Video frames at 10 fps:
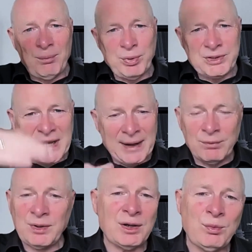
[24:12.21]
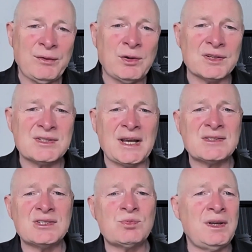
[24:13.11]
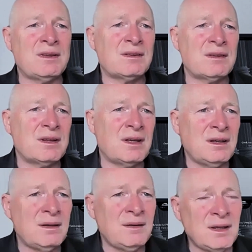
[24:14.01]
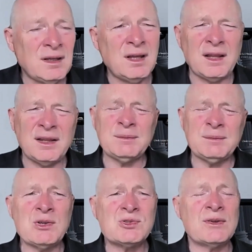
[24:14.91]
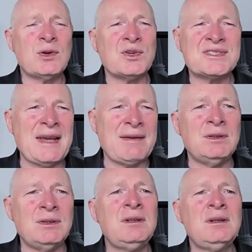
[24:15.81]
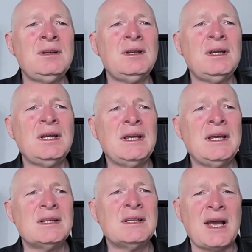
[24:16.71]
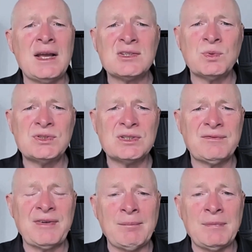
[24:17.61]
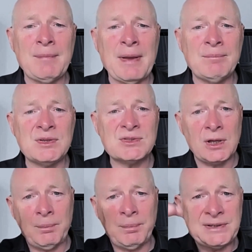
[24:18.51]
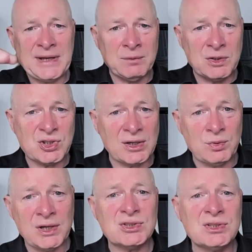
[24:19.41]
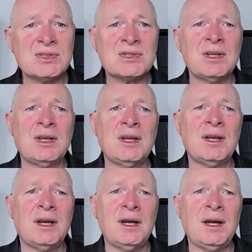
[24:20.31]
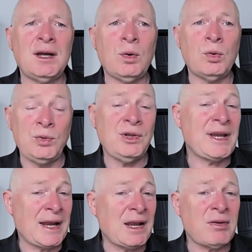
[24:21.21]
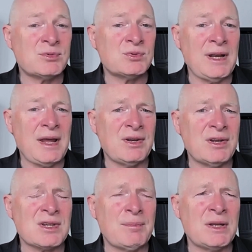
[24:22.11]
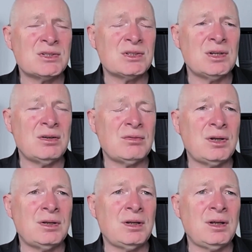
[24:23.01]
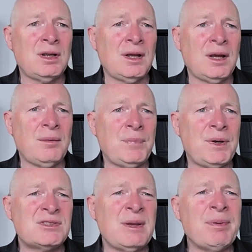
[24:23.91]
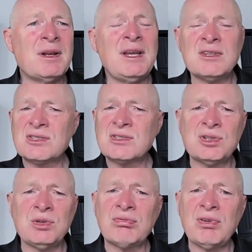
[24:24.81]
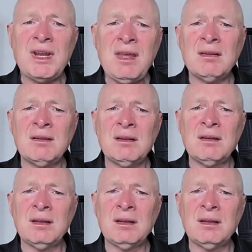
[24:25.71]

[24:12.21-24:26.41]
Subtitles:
upward, down? We've got SASs with, I think the most we've got is 7 in the SAS, which is family members up and down the generations. Although you can have up to 11, as I mentioned earlier on. But typically it's 2, 3,